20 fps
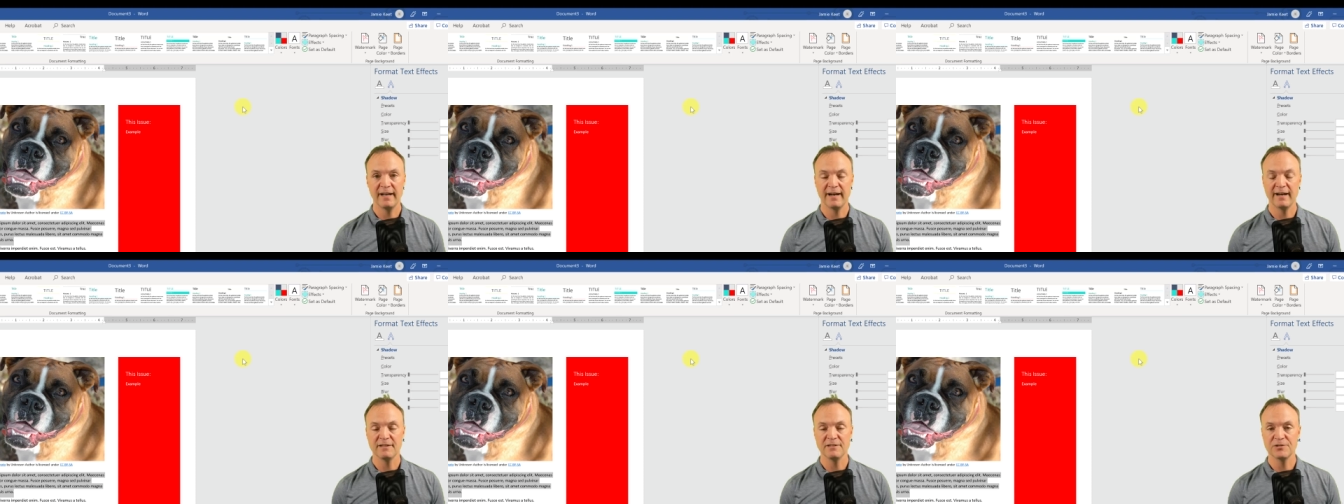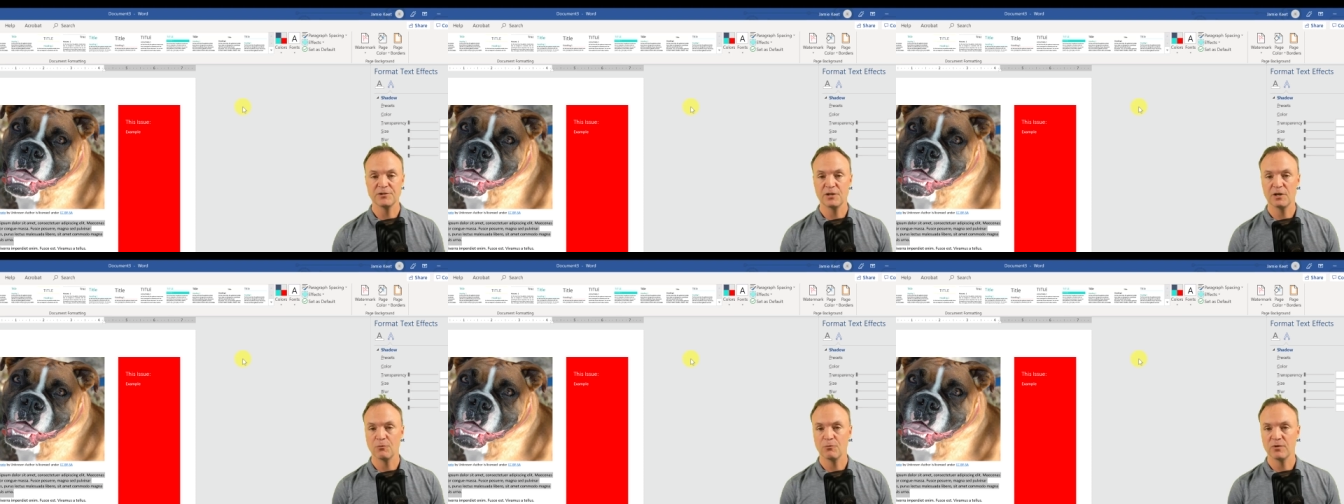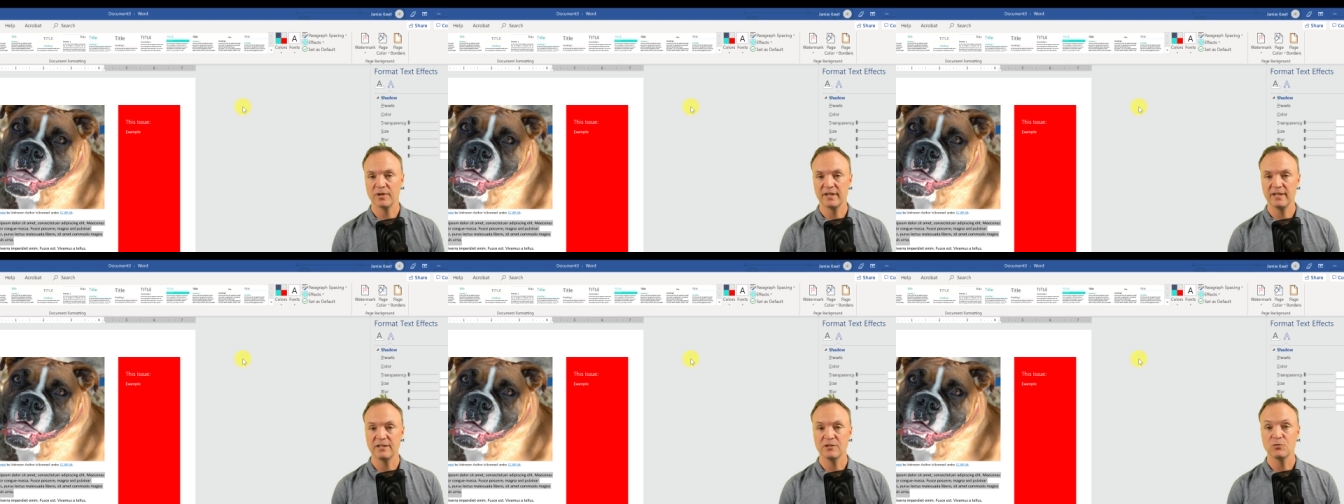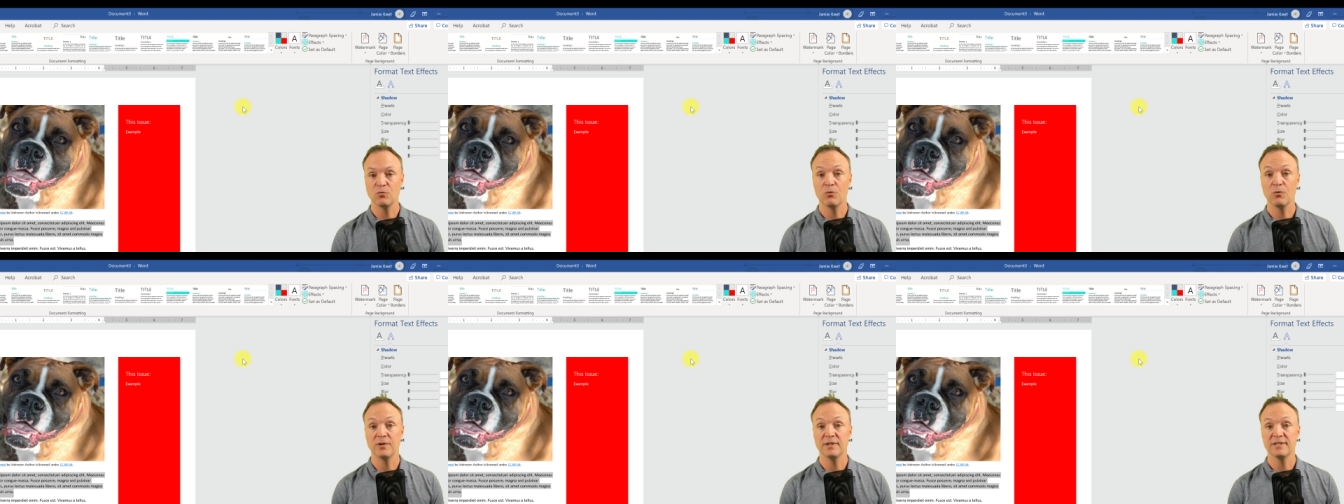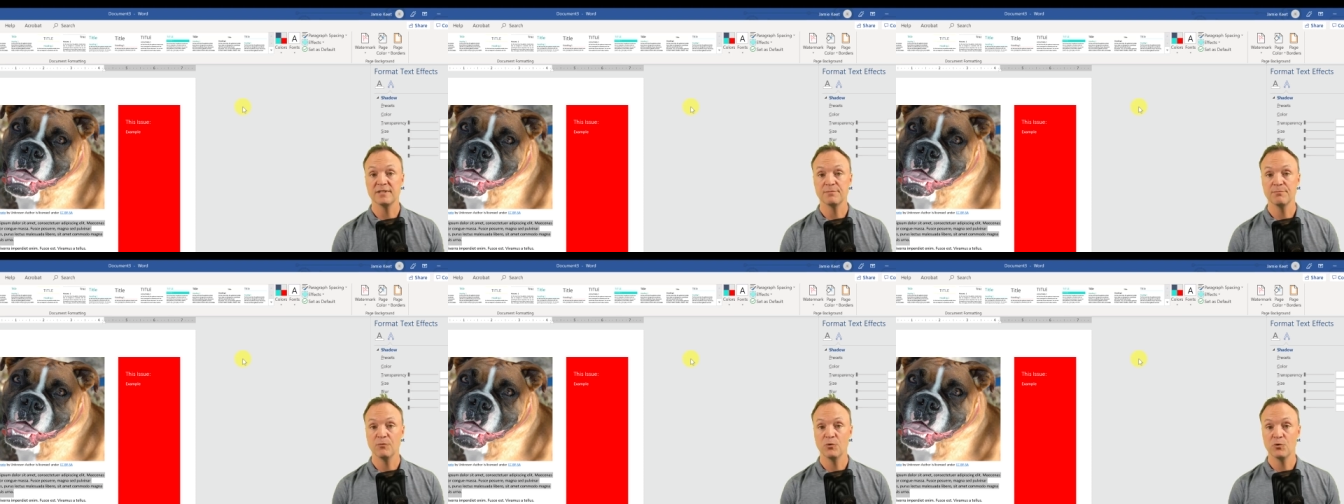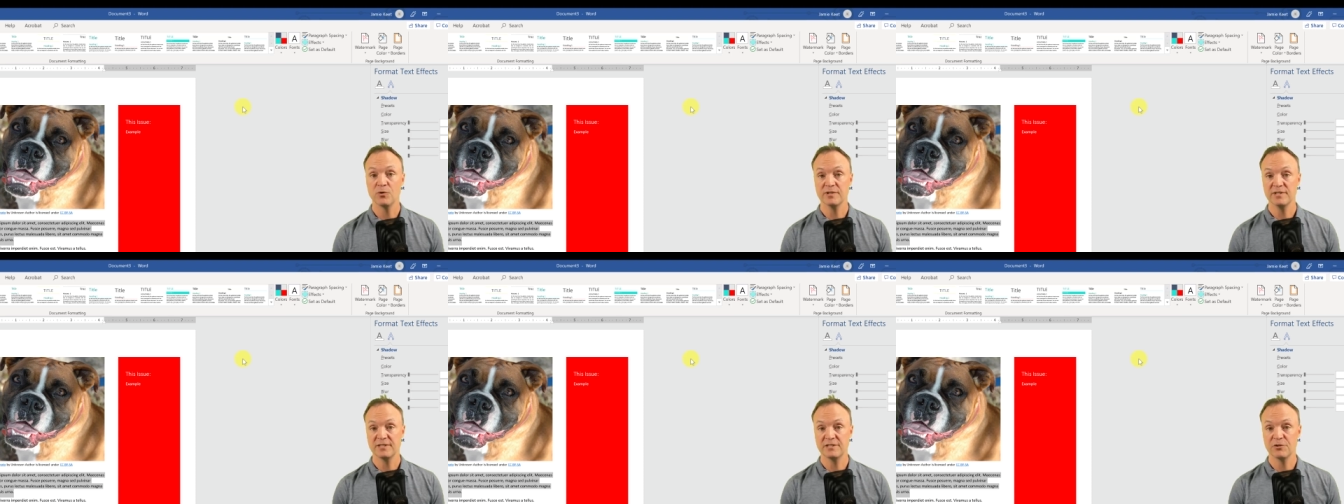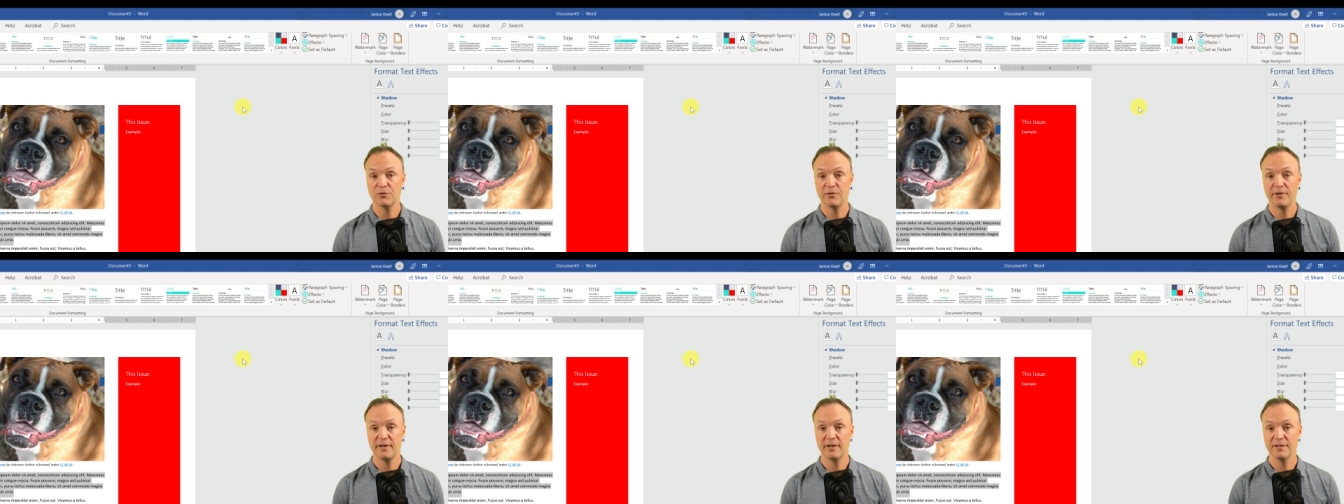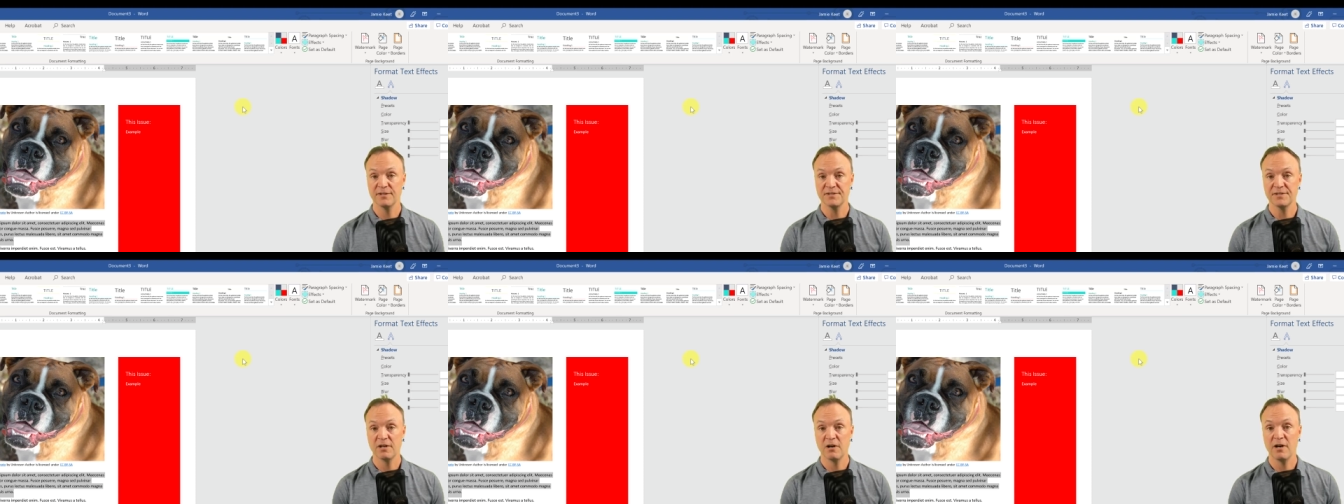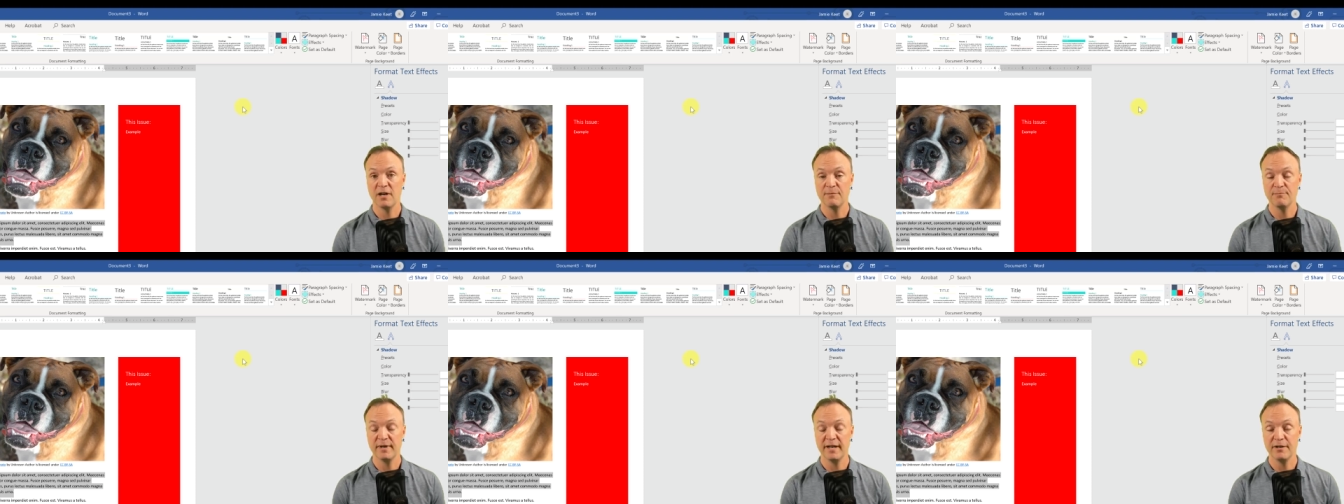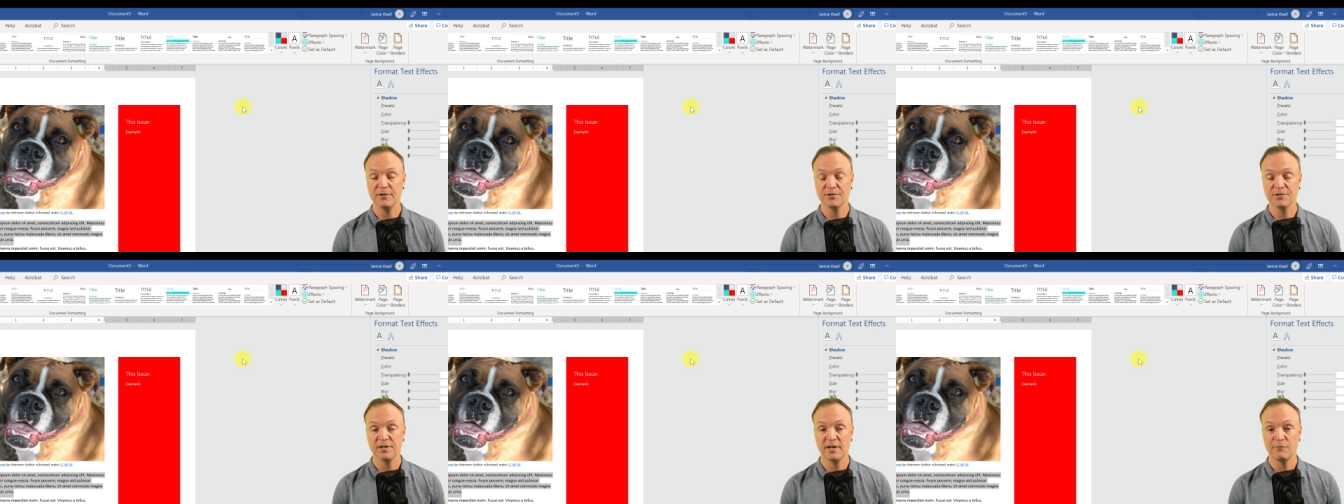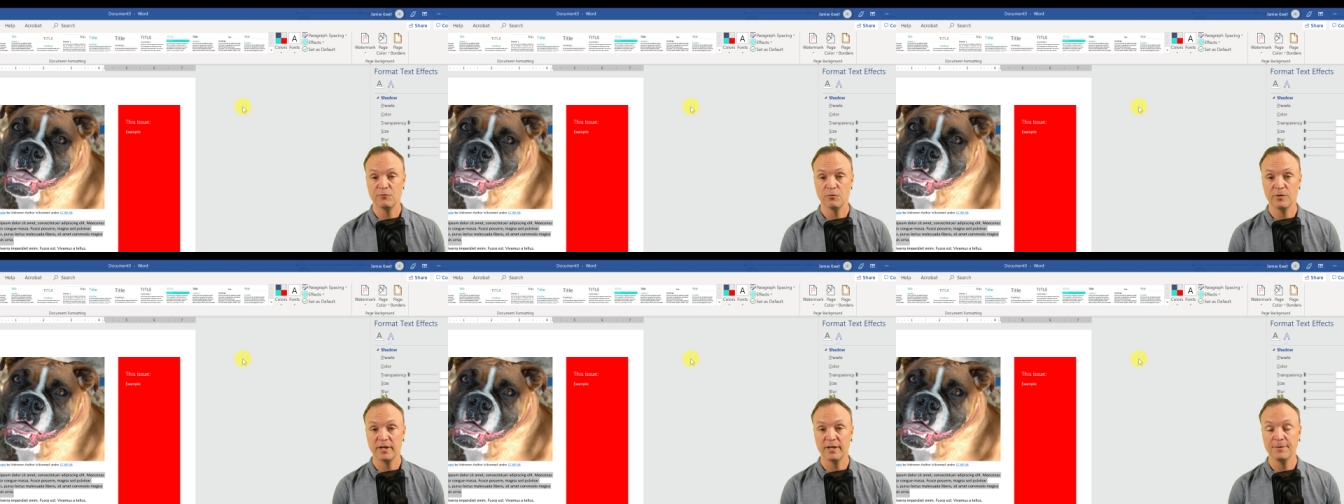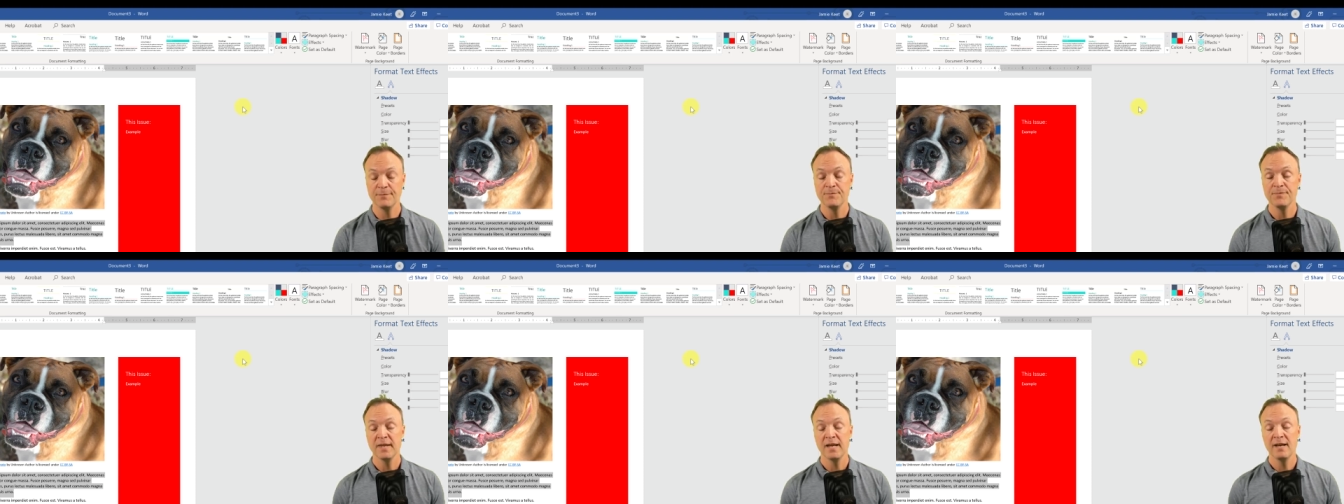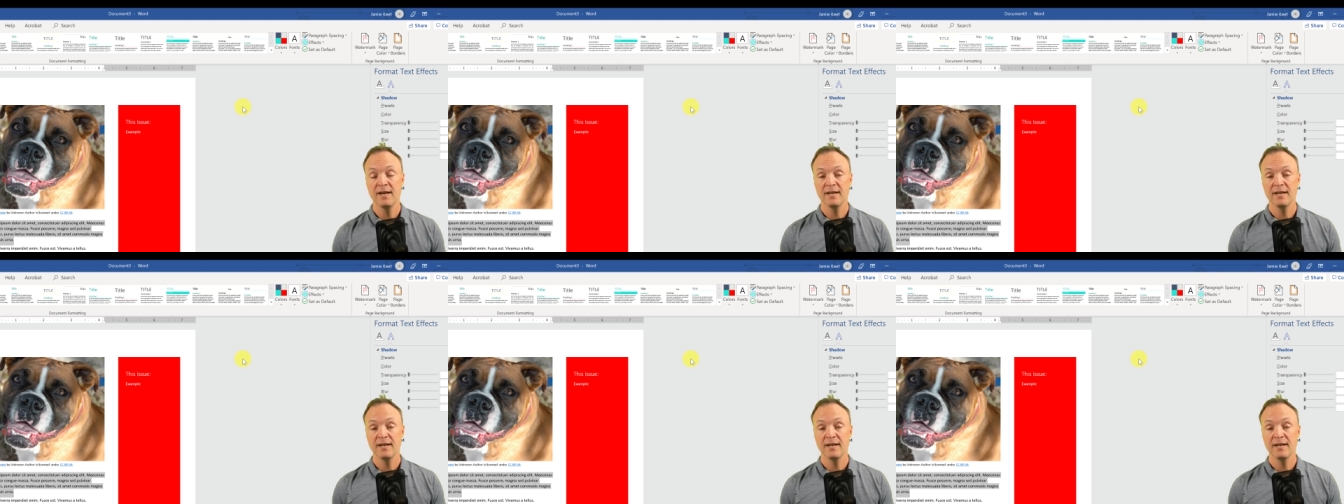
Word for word: and I can start working towards more tutorials on Microsoft Word.